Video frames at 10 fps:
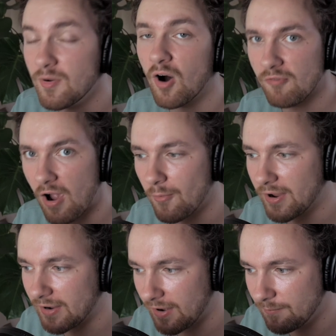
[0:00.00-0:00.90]
not right
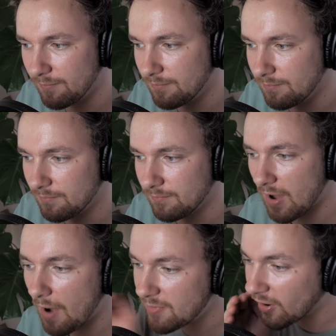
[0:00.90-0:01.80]
wing. I'm
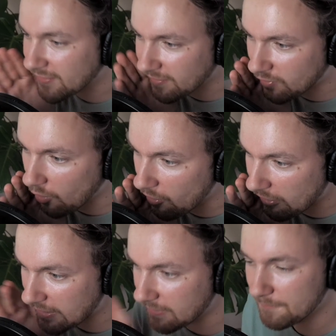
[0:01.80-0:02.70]
not a Tory.